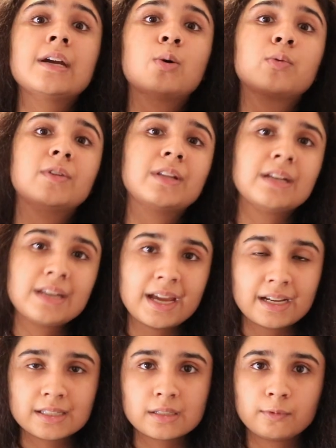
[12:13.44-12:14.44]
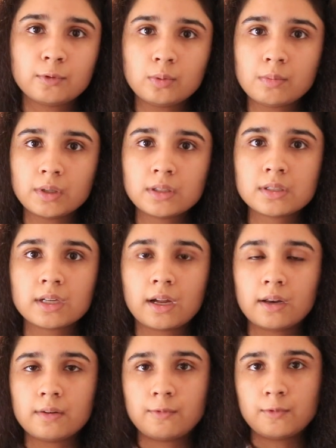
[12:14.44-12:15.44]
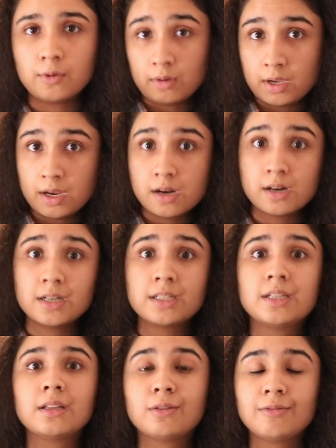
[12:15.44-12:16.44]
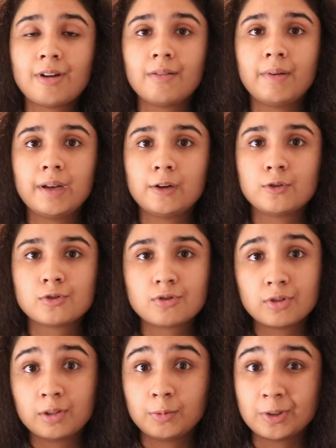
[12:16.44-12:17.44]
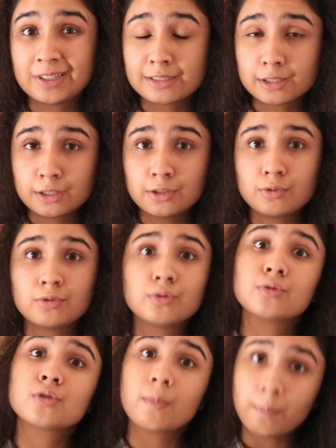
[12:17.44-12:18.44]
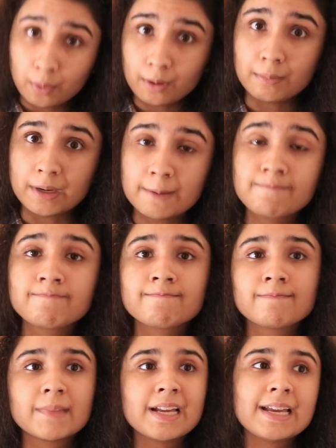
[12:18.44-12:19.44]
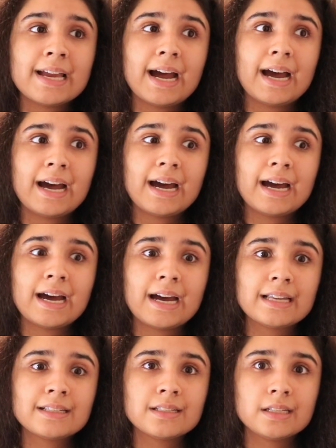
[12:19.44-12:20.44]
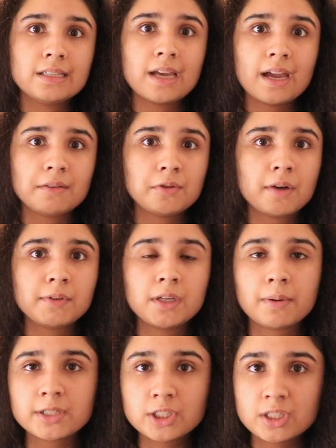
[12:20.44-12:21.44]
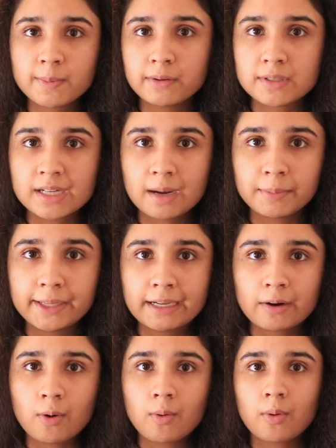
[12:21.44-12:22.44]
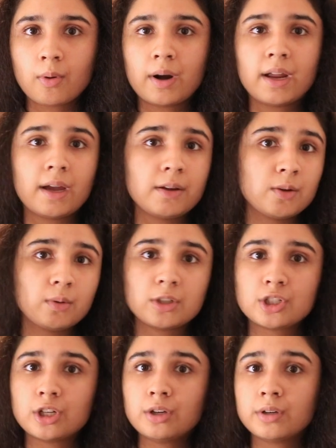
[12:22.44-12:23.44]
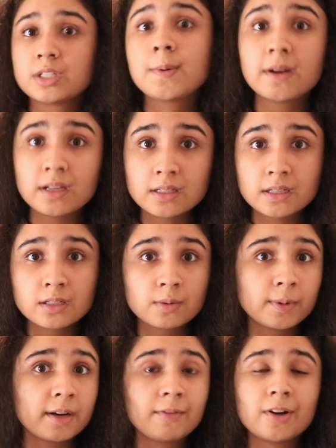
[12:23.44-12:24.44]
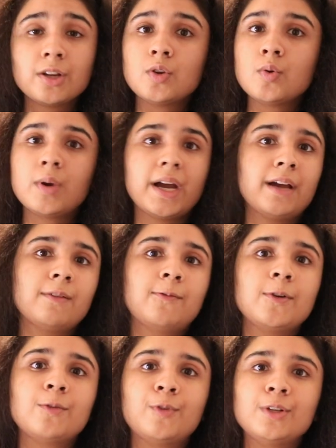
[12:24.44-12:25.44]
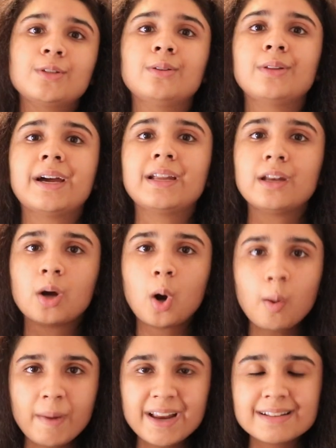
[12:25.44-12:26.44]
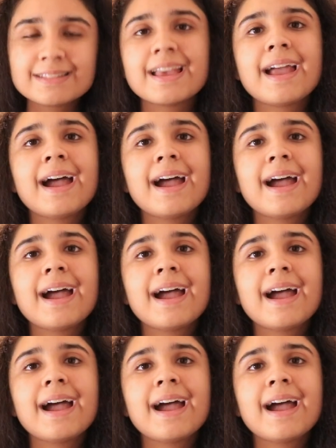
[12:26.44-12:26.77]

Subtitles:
over the next few months and few years throughout medical school it will continue to support me. And yeah, if you have any questions about the tablet, or you want to share your experiences or whatever, you can feel free to do that in the comments.